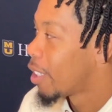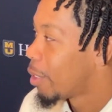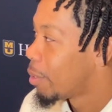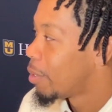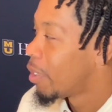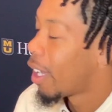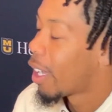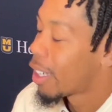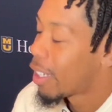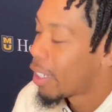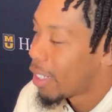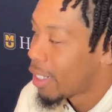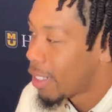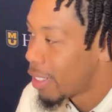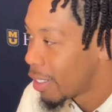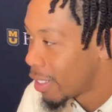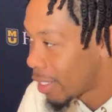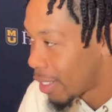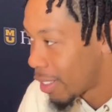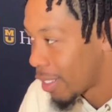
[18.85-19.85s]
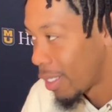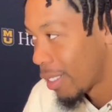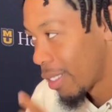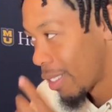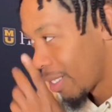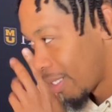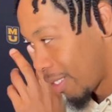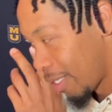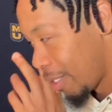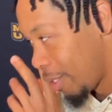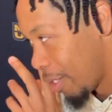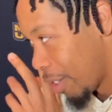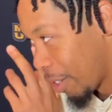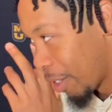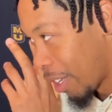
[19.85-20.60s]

I could have, you know,